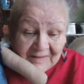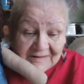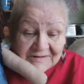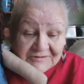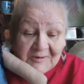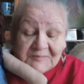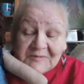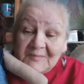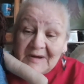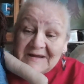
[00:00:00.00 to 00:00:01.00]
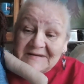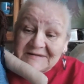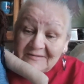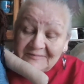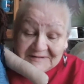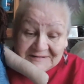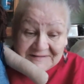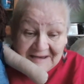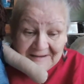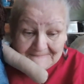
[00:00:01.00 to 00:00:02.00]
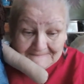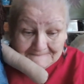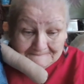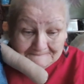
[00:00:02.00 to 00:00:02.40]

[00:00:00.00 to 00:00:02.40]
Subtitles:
stripped of my self-esteem.